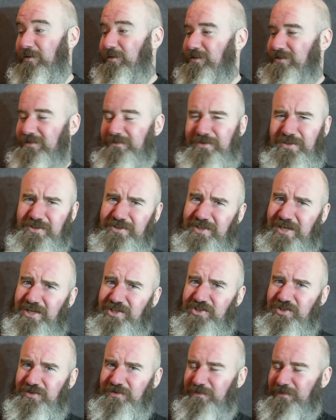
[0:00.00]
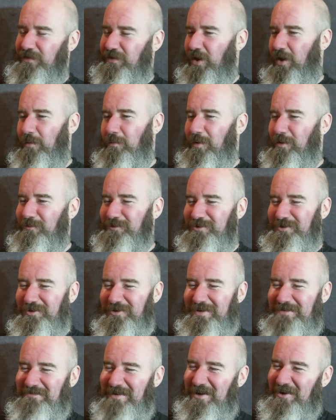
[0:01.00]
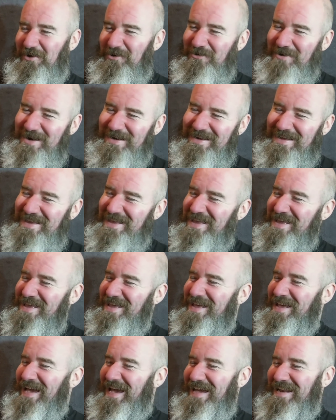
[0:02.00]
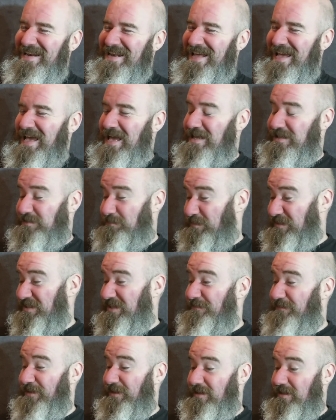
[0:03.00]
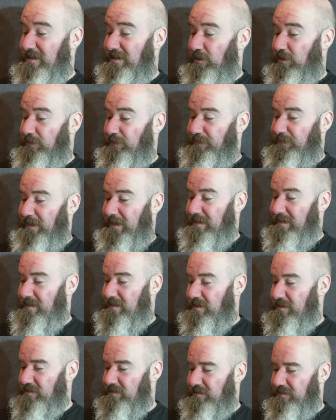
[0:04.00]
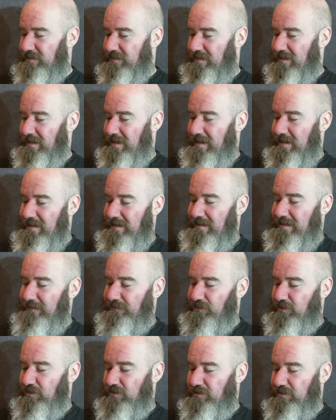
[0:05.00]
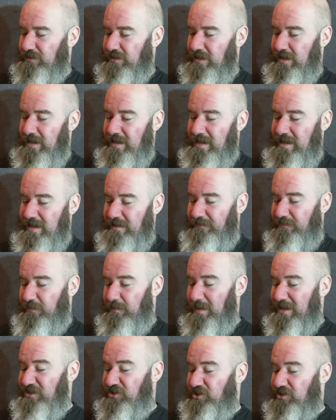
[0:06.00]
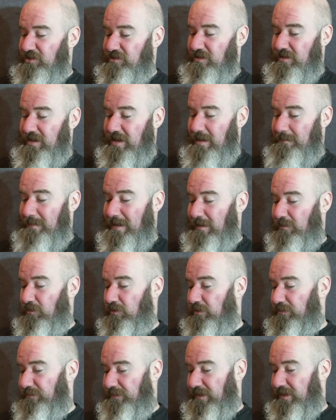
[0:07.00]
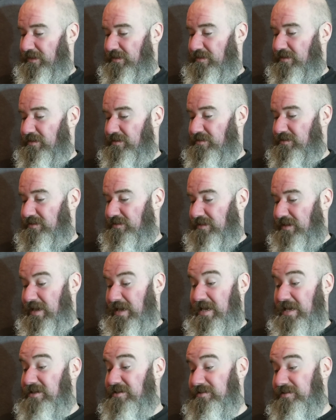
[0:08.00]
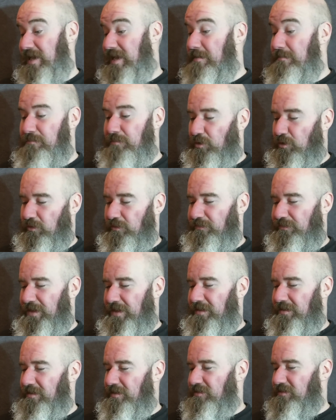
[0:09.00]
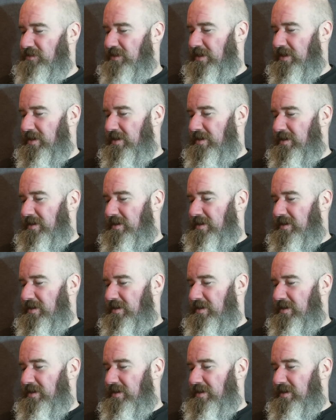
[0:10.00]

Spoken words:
Lords of Contagion. I've forgotten what I was talking about already. And specifically Lord Feltheus, gives us information about Lord Feltheus, his name, Lord Feltheus.